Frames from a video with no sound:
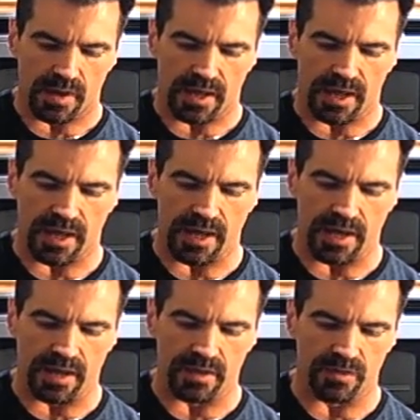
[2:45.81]

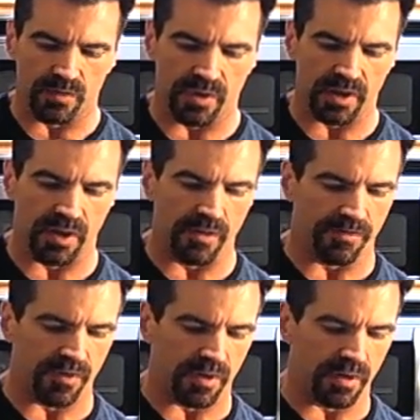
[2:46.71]
And we're going to go
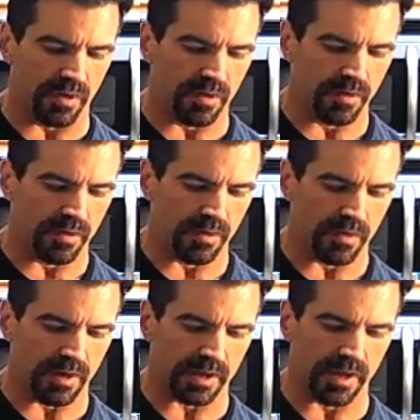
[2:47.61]
for
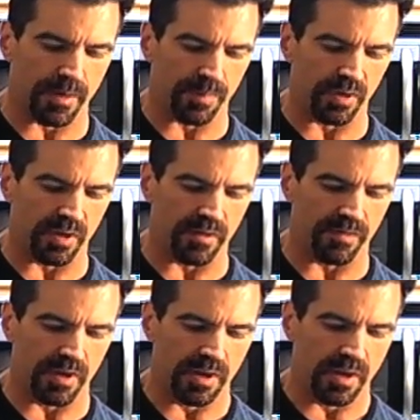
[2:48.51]
a couple
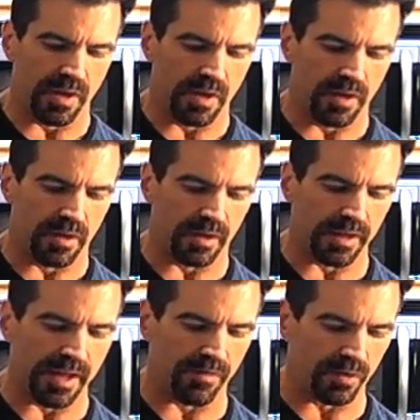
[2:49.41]
of
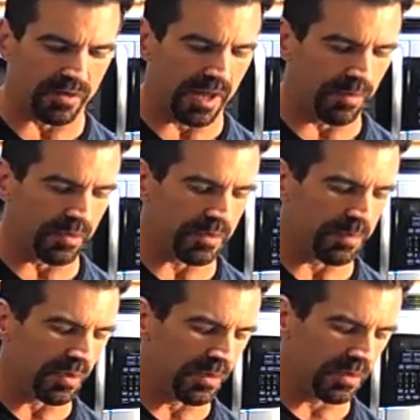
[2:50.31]
level
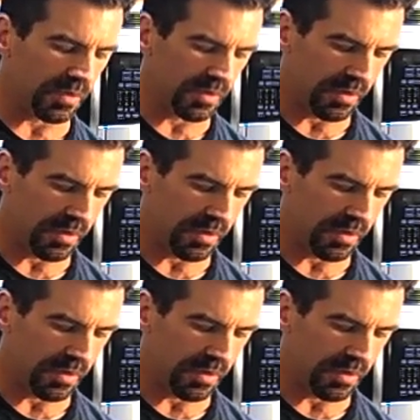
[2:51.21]
tablespoons.